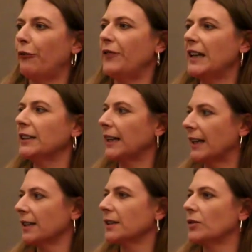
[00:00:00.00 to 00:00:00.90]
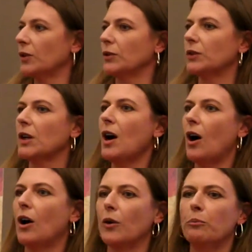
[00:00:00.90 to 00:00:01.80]
feelings, those
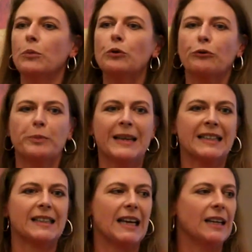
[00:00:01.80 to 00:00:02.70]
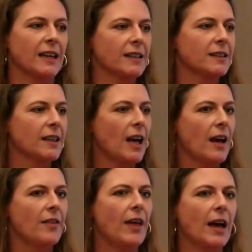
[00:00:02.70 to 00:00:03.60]
are movements in us
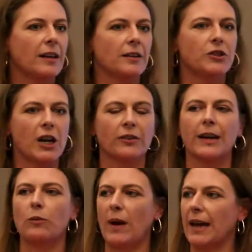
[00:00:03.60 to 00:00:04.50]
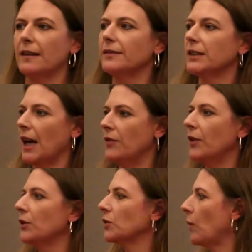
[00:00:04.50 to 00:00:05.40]
that generate waves, and
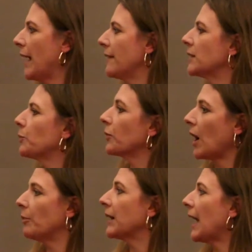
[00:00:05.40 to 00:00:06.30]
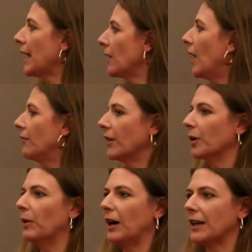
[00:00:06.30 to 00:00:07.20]
those waves propagate off
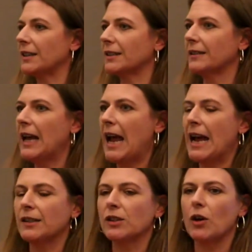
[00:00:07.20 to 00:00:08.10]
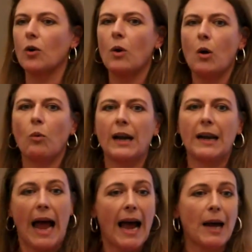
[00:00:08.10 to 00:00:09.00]
our bodies. And so
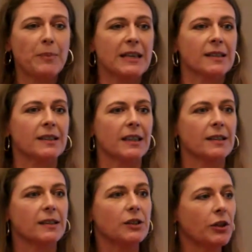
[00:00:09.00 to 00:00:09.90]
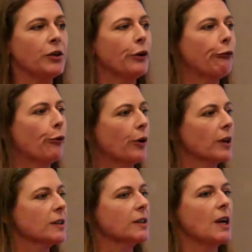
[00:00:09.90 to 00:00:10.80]
what happens is the tuning
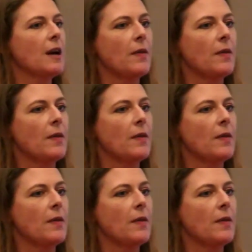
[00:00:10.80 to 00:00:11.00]
forks,